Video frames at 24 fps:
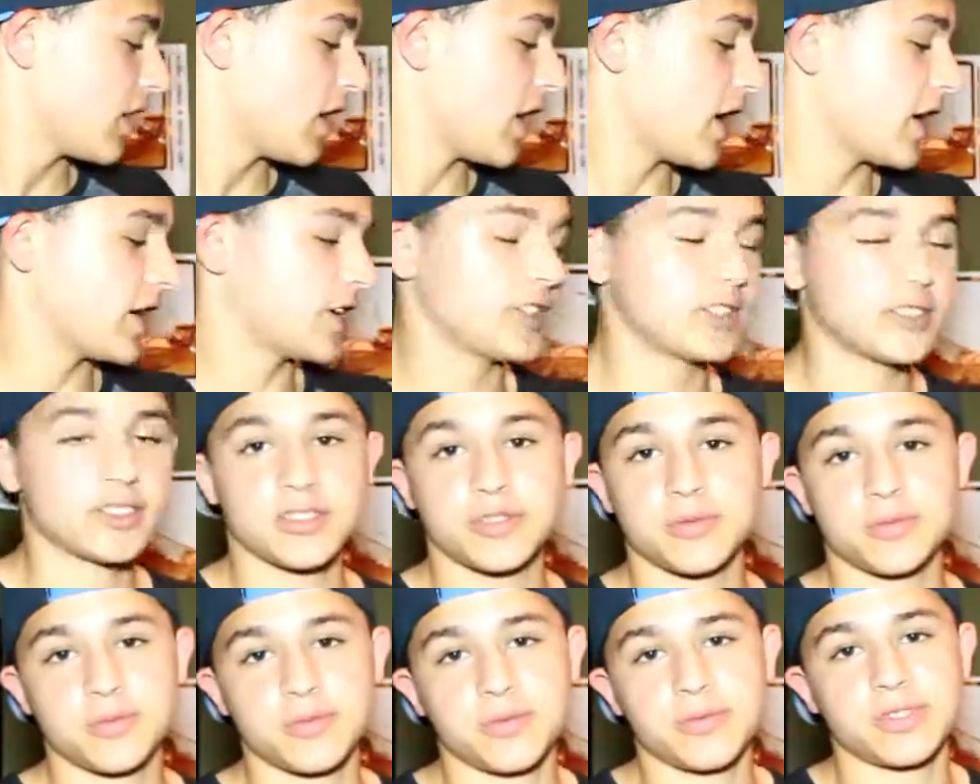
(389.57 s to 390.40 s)
I
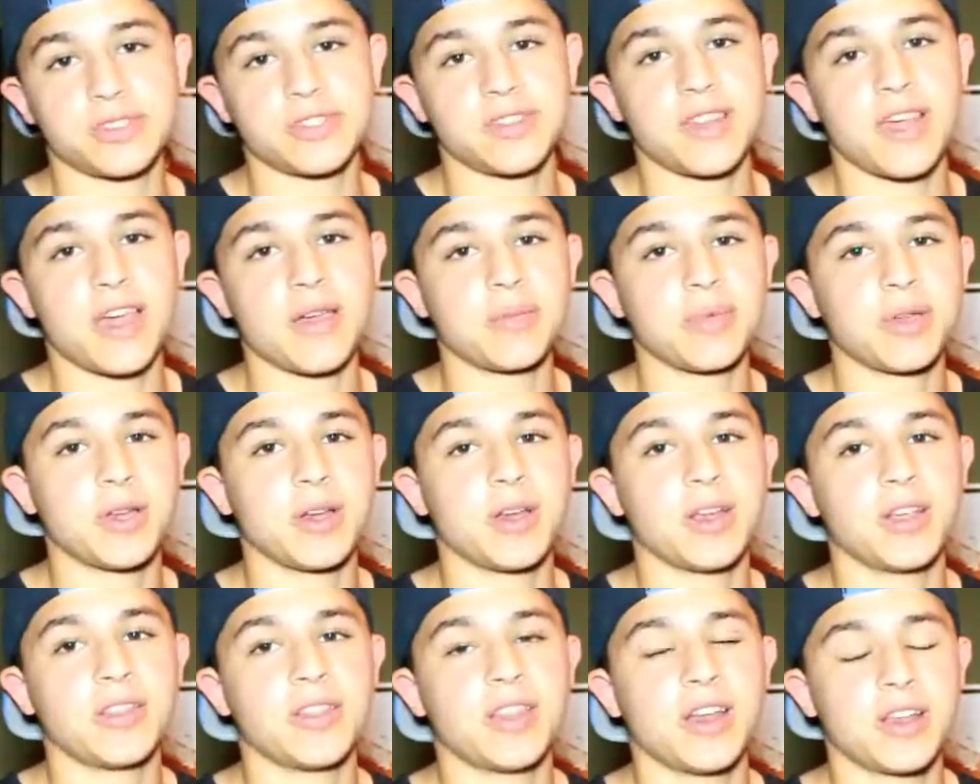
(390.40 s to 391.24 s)
just was in that
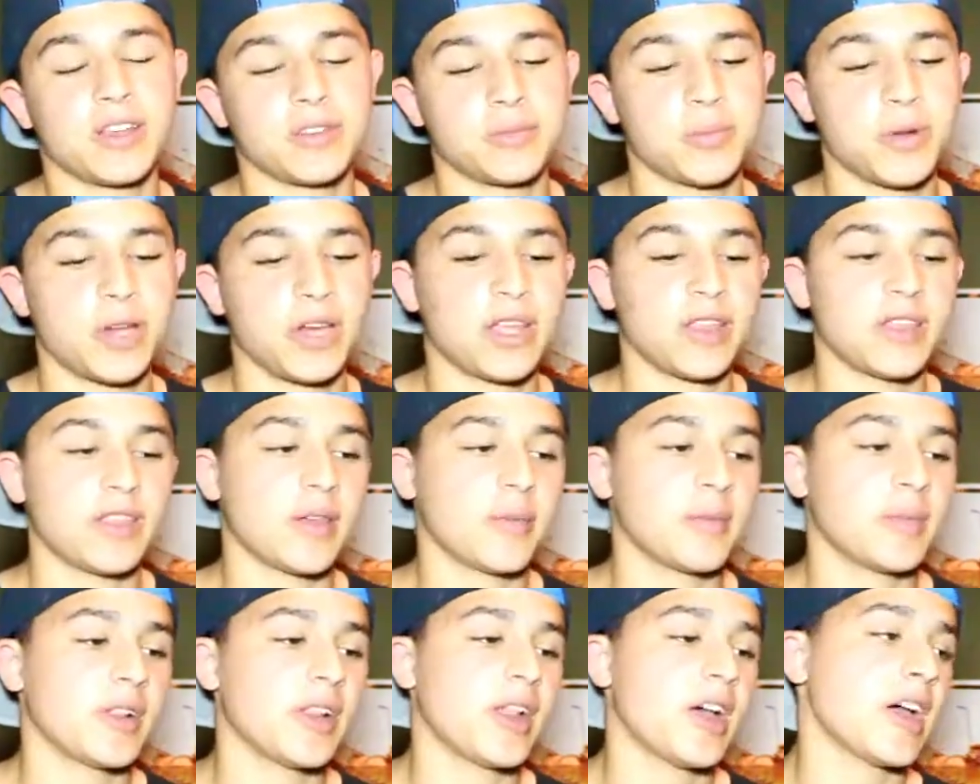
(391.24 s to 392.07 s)
period that I was breaking
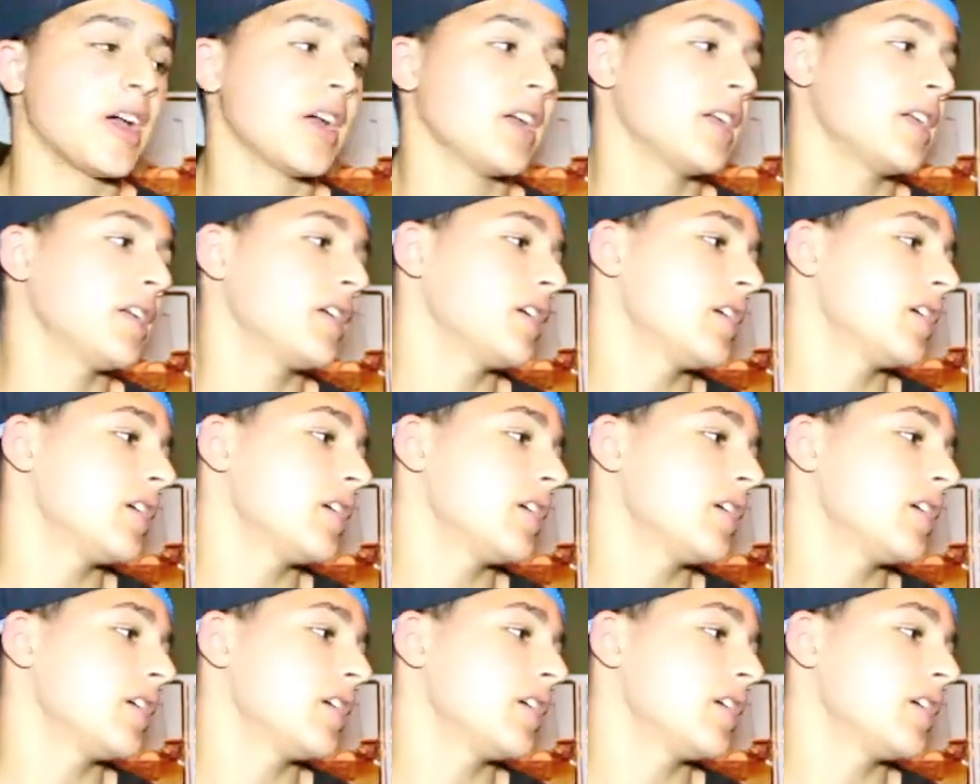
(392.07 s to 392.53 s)
them a lot.